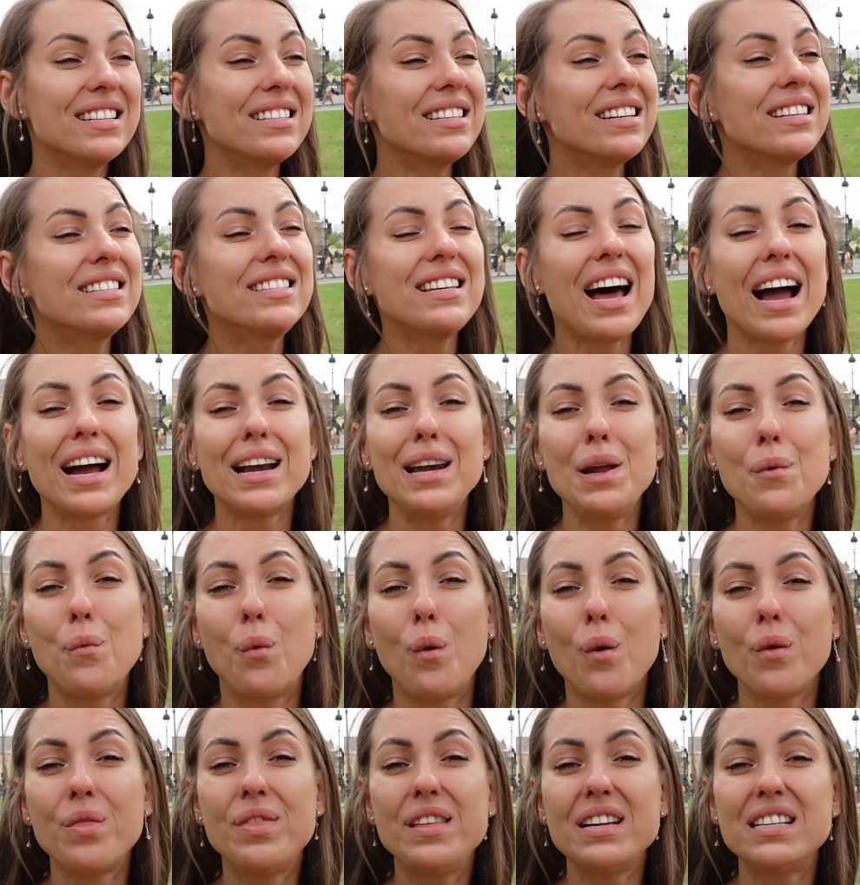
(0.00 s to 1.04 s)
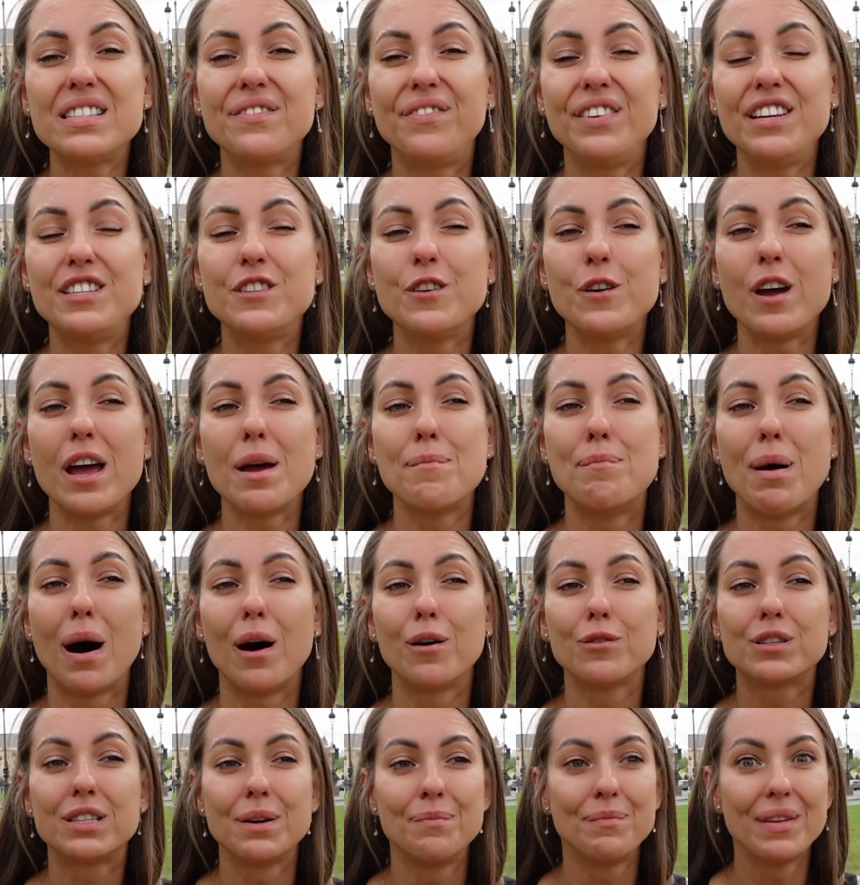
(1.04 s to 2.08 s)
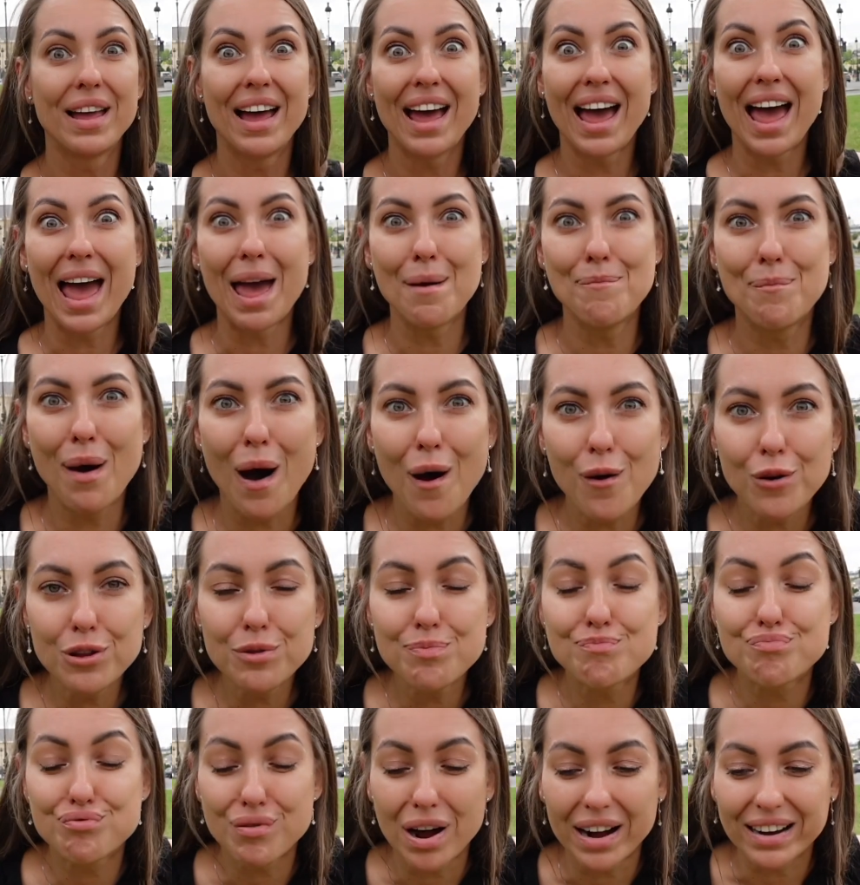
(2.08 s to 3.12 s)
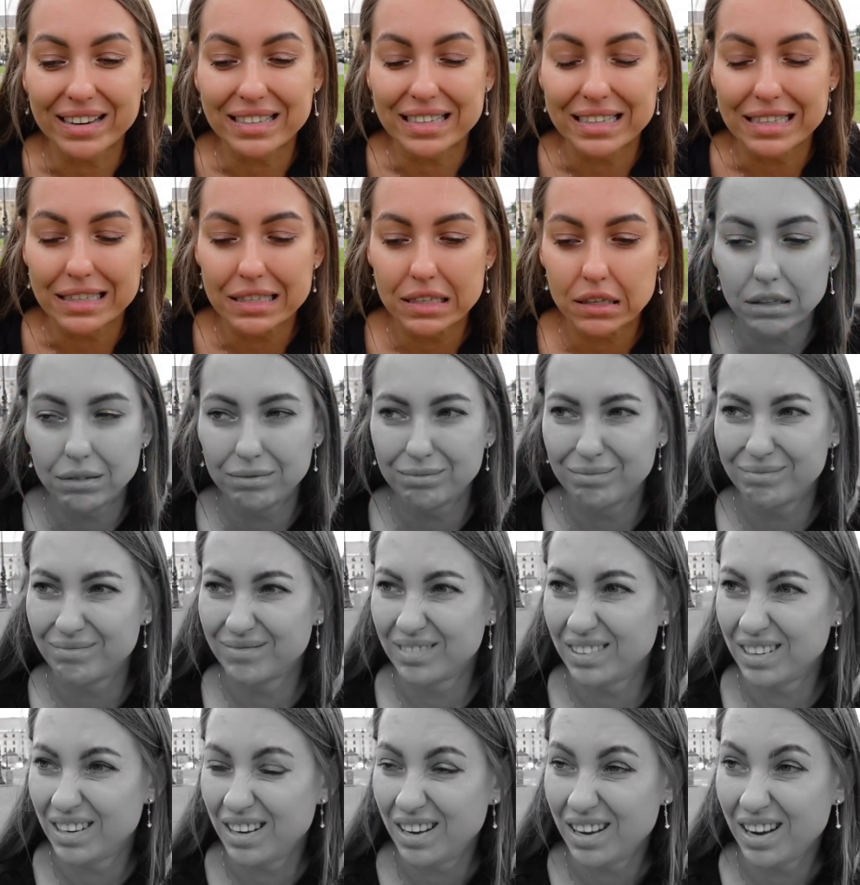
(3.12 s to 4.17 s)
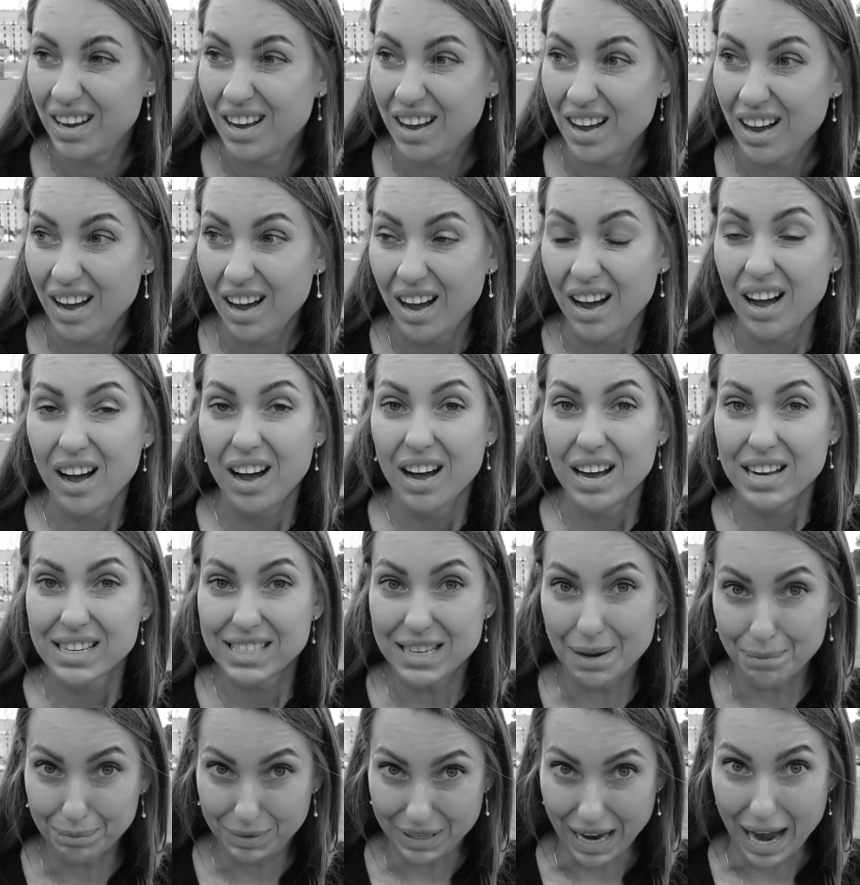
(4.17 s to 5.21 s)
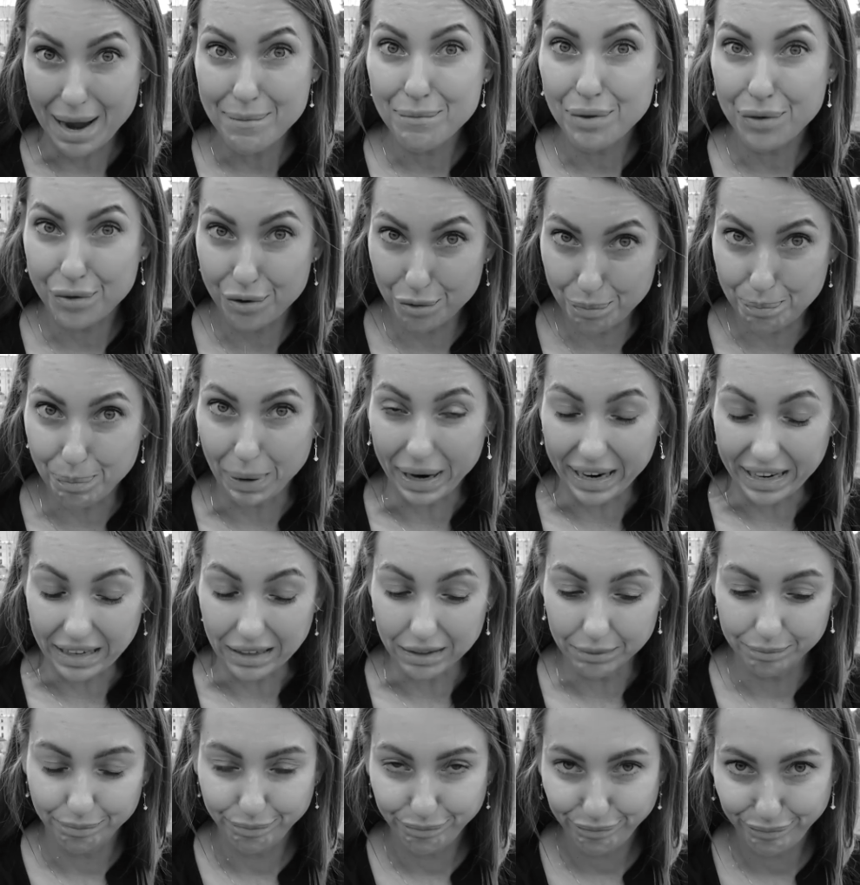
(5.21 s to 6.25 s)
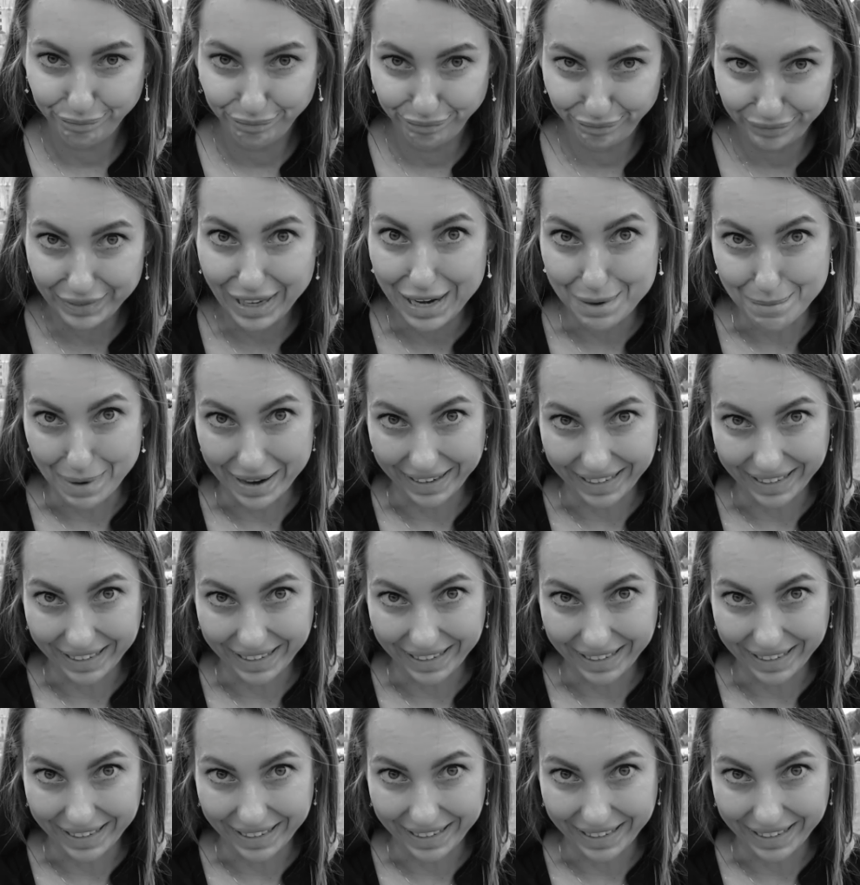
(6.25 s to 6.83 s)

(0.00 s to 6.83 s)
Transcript: exactly what this video about practice, sometimes through pain, in my